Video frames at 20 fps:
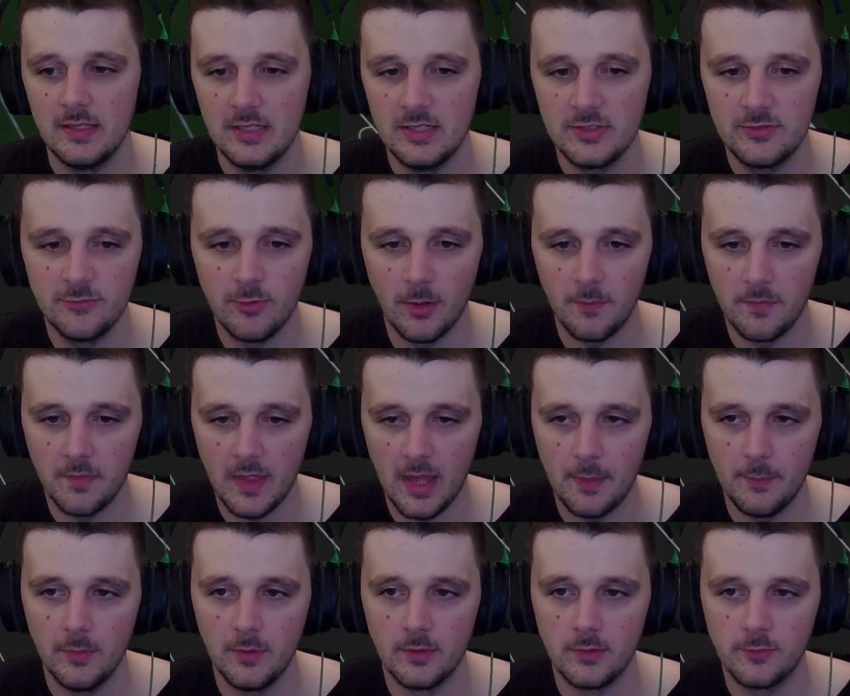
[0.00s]
He's dropped
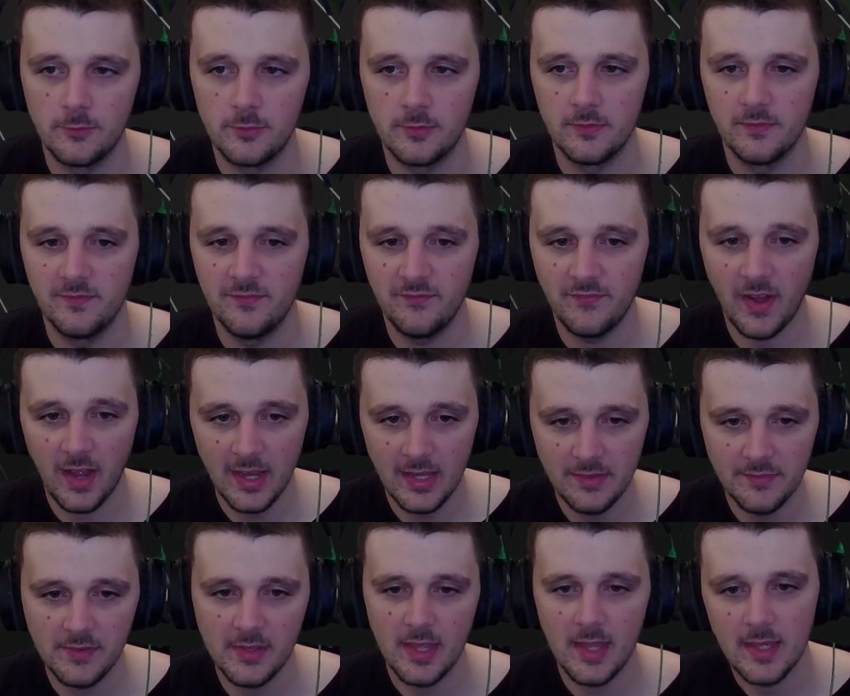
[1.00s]
that much.
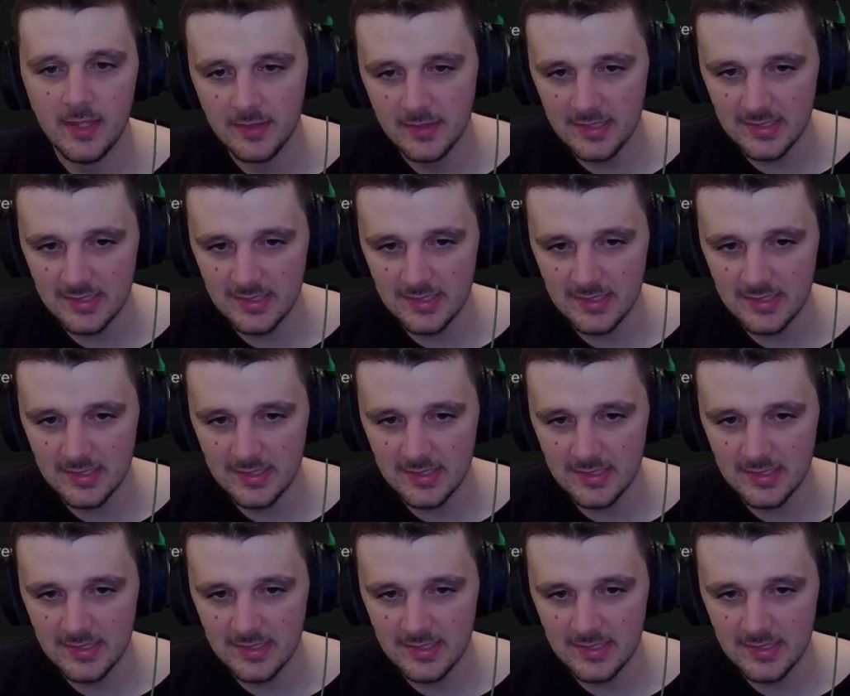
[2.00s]
5k.